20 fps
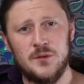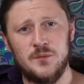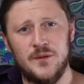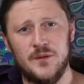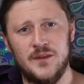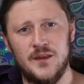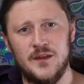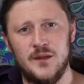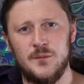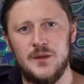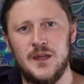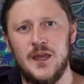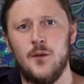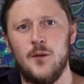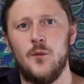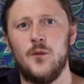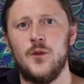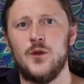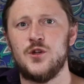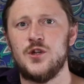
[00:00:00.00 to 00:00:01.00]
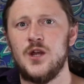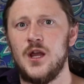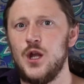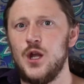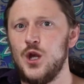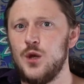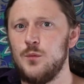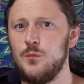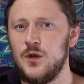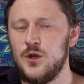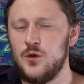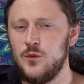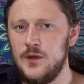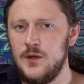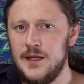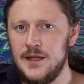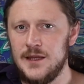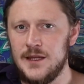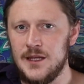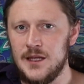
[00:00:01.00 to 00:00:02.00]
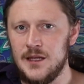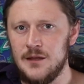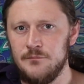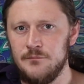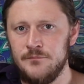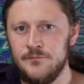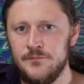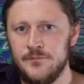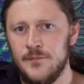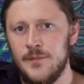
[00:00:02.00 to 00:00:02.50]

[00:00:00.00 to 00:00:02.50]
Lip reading: but then to be able to change between them